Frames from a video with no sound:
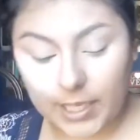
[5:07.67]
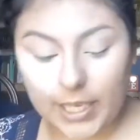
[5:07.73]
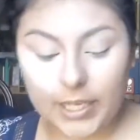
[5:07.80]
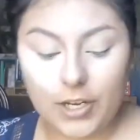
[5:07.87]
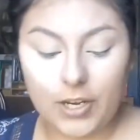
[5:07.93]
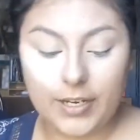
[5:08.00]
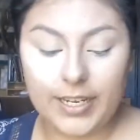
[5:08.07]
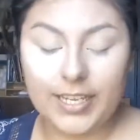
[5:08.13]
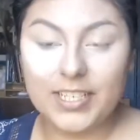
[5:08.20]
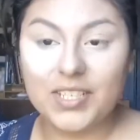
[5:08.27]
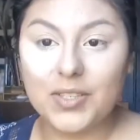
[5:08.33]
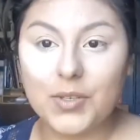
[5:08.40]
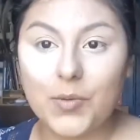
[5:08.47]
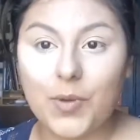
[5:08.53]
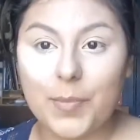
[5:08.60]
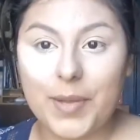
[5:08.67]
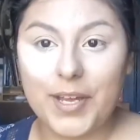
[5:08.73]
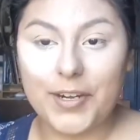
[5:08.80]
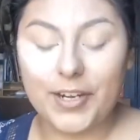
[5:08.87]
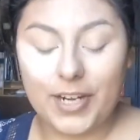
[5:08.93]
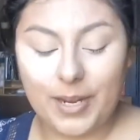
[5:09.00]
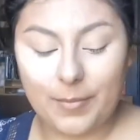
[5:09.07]
Can y'all guess what
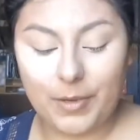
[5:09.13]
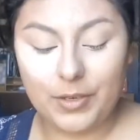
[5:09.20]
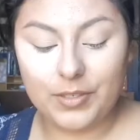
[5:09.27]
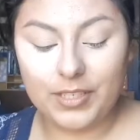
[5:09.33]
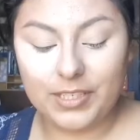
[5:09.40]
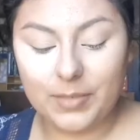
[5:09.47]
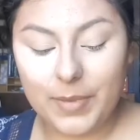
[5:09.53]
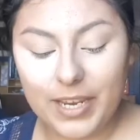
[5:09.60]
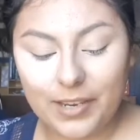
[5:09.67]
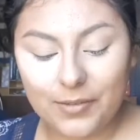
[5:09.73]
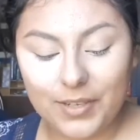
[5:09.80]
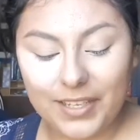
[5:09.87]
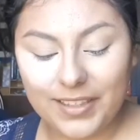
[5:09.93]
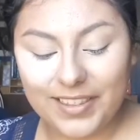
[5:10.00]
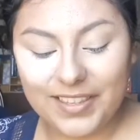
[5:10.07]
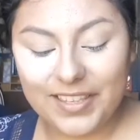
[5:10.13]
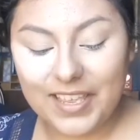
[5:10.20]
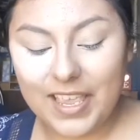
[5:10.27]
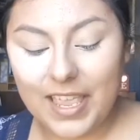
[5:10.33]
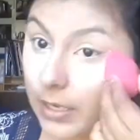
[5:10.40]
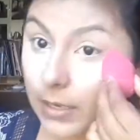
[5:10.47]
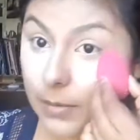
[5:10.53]
powder I'm using to bake with?
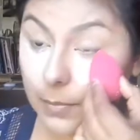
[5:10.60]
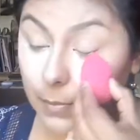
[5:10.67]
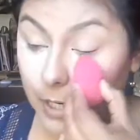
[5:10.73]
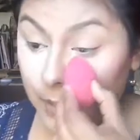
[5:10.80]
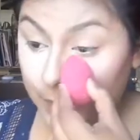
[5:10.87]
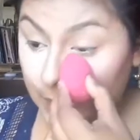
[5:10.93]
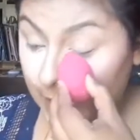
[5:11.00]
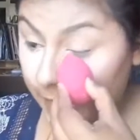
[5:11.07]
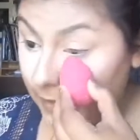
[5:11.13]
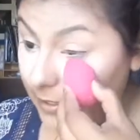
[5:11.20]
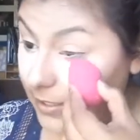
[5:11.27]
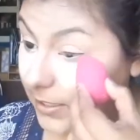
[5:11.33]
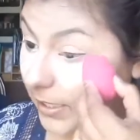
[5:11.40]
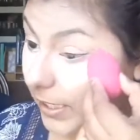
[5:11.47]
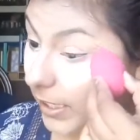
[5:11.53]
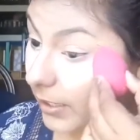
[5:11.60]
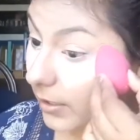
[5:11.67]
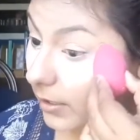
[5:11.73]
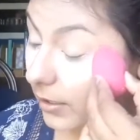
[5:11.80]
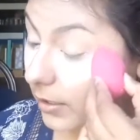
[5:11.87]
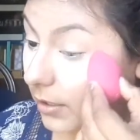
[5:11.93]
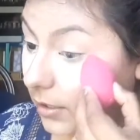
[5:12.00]
But if you haven't
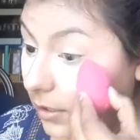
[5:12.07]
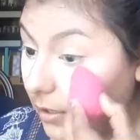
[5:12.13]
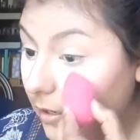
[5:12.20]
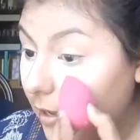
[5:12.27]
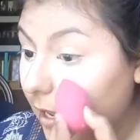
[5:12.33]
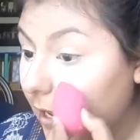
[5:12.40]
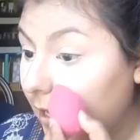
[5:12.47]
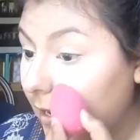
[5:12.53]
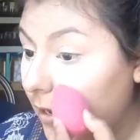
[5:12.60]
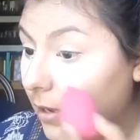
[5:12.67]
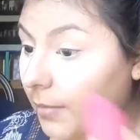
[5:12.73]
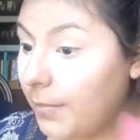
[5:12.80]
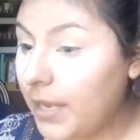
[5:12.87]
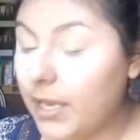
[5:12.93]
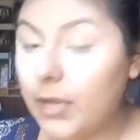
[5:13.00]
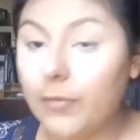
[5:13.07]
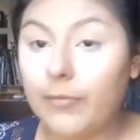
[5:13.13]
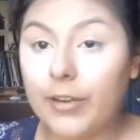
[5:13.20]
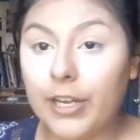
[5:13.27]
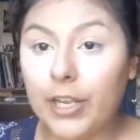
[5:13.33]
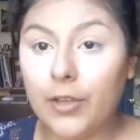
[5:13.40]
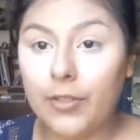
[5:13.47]
seen a makeup
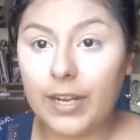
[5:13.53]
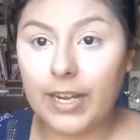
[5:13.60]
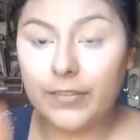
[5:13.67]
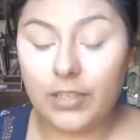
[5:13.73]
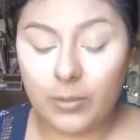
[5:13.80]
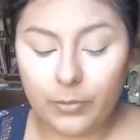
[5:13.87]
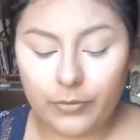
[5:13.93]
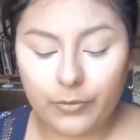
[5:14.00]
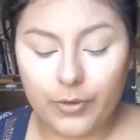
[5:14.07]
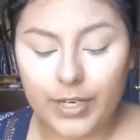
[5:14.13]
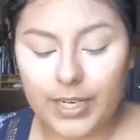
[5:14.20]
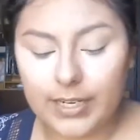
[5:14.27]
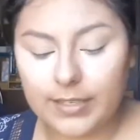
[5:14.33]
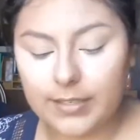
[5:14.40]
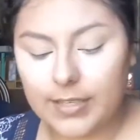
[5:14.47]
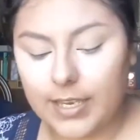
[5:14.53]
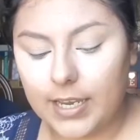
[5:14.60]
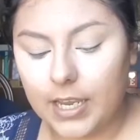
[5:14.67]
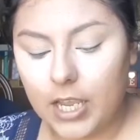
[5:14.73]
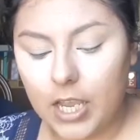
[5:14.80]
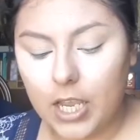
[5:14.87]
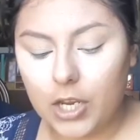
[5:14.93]
video that I've done before, it is
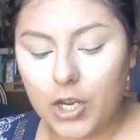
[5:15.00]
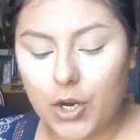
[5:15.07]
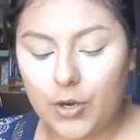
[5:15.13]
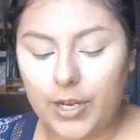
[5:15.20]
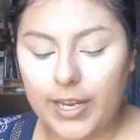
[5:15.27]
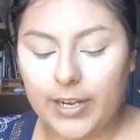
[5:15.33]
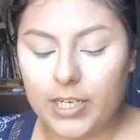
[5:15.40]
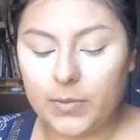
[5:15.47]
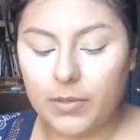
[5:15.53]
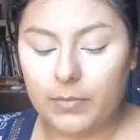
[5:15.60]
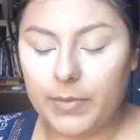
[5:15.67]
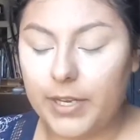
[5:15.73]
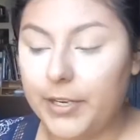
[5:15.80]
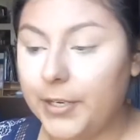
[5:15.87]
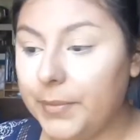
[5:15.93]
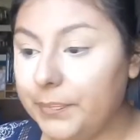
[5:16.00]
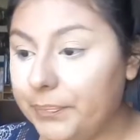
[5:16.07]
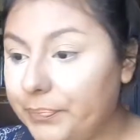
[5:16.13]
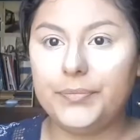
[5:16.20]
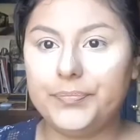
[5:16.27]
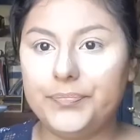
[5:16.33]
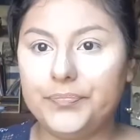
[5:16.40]
the Coty Airspun powder.
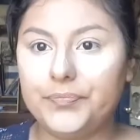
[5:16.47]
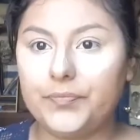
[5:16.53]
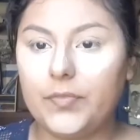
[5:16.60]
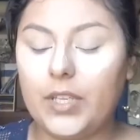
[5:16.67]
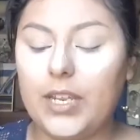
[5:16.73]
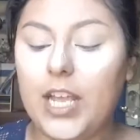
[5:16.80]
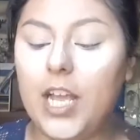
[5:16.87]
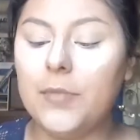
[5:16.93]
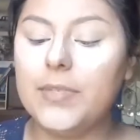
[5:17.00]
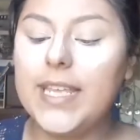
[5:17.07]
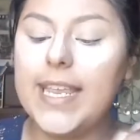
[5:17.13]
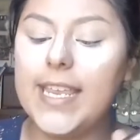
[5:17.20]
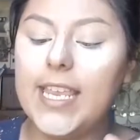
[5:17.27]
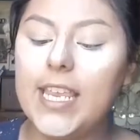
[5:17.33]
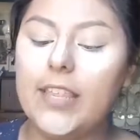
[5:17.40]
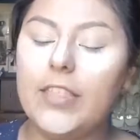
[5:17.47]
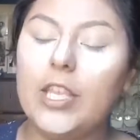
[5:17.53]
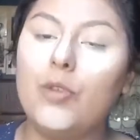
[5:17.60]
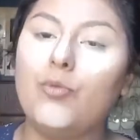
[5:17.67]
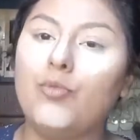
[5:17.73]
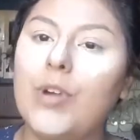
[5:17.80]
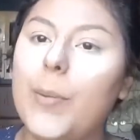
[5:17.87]
Now I'm taking
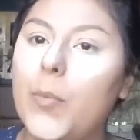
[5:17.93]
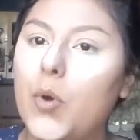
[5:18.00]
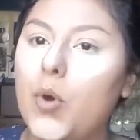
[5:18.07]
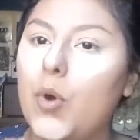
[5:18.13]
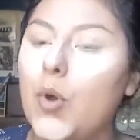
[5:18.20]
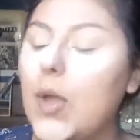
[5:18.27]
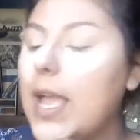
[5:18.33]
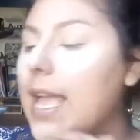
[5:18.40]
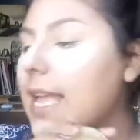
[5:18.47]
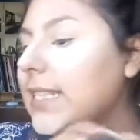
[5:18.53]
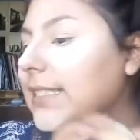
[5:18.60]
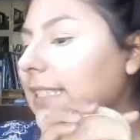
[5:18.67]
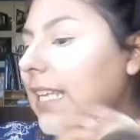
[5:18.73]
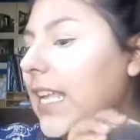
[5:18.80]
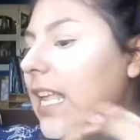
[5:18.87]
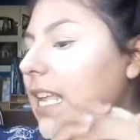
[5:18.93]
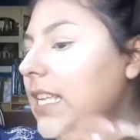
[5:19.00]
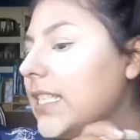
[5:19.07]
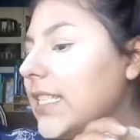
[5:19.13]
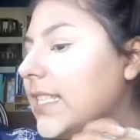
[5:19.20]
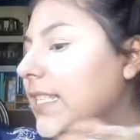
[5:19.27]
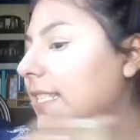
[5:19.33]
the Rimmel
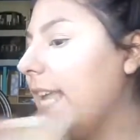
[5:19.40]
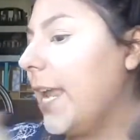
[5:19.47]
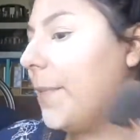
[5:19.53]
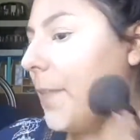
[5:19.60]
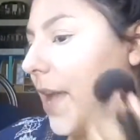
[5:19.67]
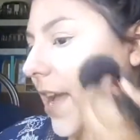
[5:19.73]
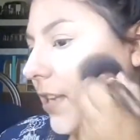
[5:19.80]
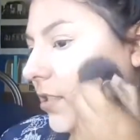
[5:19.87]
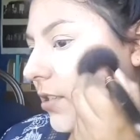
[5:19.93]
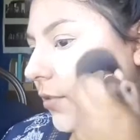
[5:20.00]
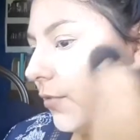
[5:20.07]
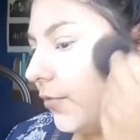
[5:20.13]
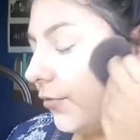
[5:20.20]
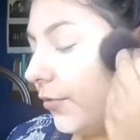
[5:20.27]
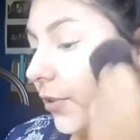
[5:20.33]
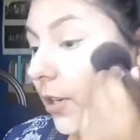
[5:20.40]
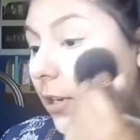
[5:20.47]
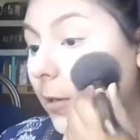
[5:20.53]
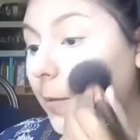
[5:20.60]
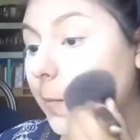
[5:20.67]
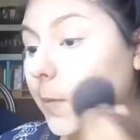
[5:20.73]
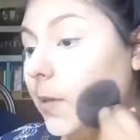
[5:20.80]
Stay Matte
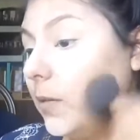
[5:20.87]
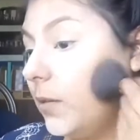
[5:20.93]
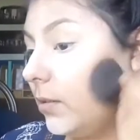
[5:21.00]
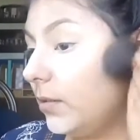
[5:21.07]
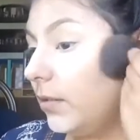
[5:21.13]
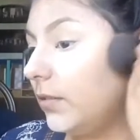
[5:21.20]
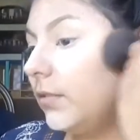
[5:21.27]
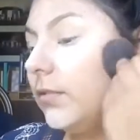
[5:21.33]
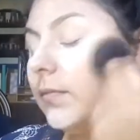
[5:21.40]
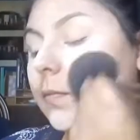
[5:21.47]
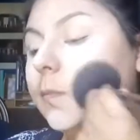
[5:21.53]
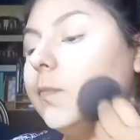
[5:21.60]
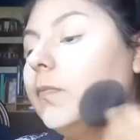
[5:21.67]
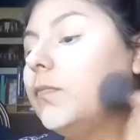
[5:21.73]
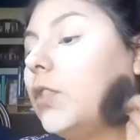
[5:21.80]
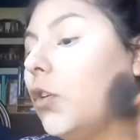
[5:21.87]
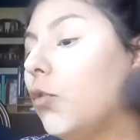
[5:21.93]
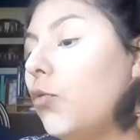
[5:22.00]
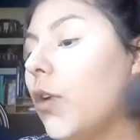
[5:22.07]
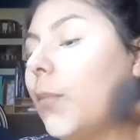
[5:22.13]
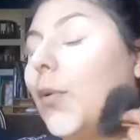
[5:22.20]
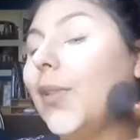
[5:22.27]
from
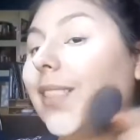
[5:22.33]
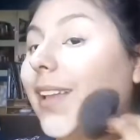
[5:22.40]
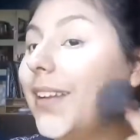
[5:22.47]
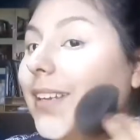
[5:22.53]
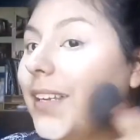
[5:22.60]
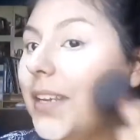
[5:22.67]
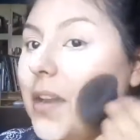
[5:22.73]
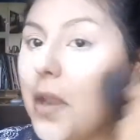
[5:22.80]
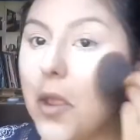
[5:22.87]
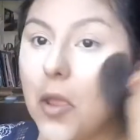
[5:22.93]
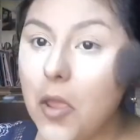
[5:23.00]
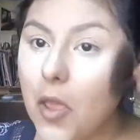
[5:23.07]
Rimmel London.